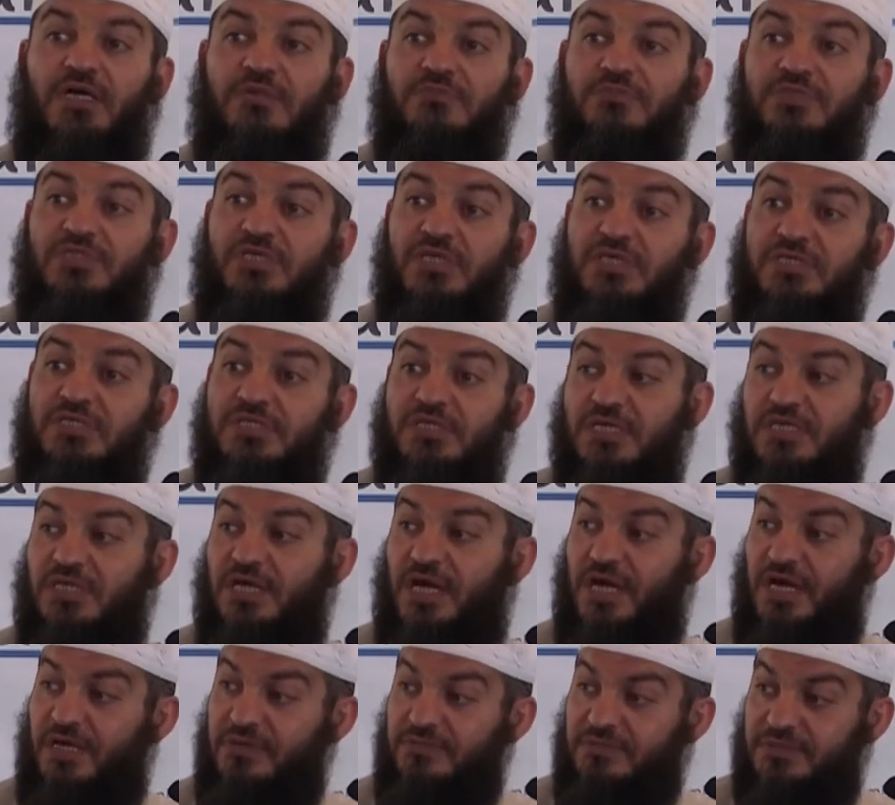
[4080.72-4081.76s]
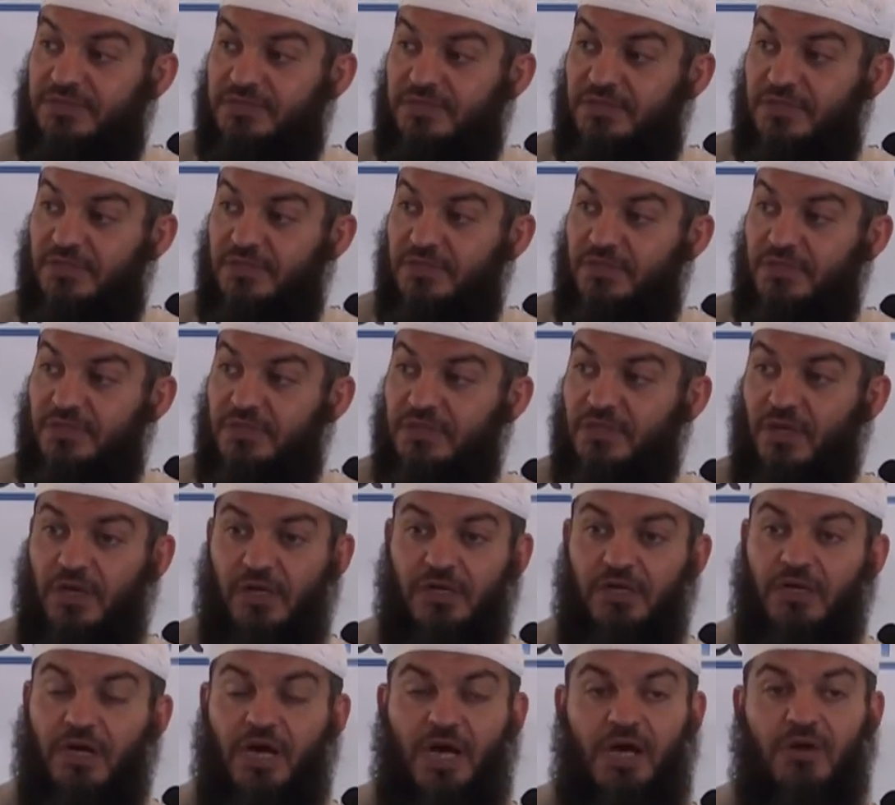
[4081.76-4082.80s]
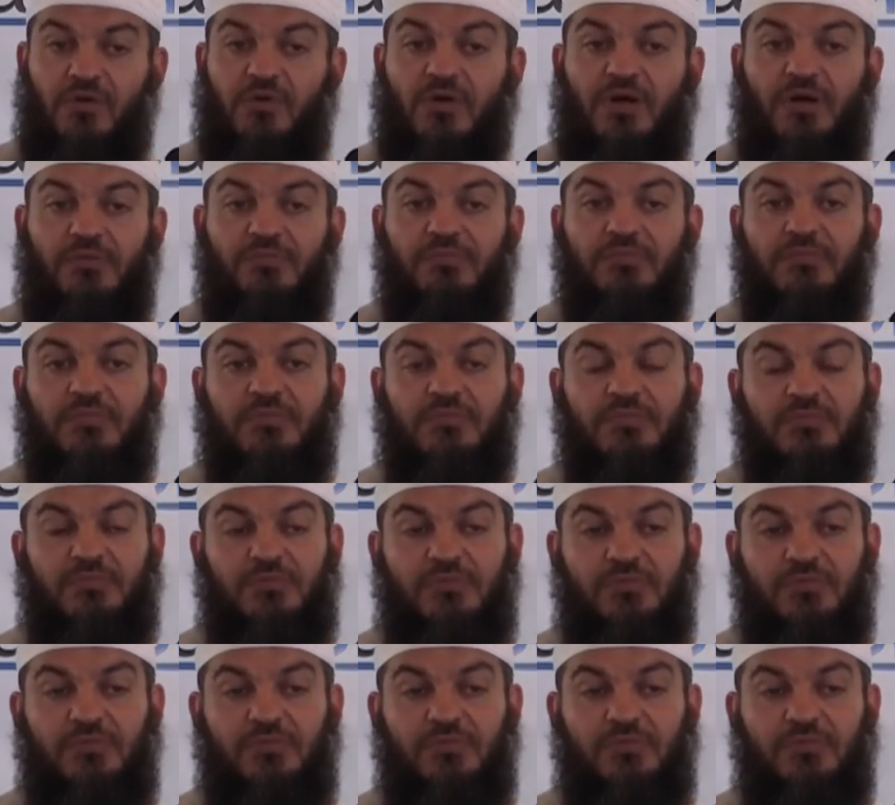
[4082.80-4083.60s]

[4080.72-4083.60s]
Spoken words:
times, 60 times. How come?